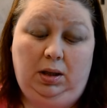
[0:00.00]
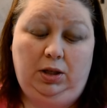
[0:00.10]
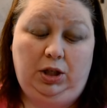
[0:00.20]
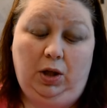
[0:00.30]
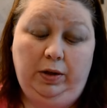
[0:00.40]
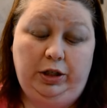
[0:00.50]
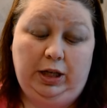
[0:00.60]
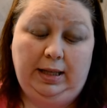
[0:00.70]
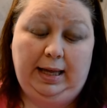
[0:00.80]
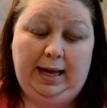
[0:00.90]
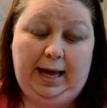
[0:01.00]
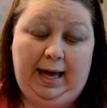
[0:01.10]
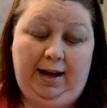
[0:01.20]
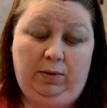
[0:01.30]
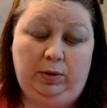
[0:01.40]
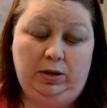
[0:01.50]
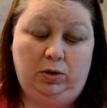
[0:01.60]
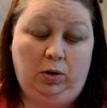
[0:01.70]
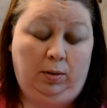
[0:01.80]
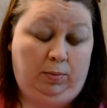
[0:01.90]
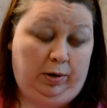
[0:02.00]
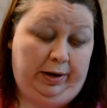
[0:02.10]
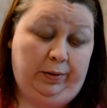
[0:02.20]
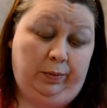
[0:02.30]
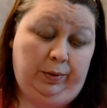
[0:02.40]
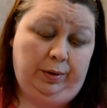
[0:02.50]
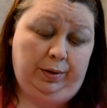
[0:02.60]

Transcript: the only shade they had was dark brown.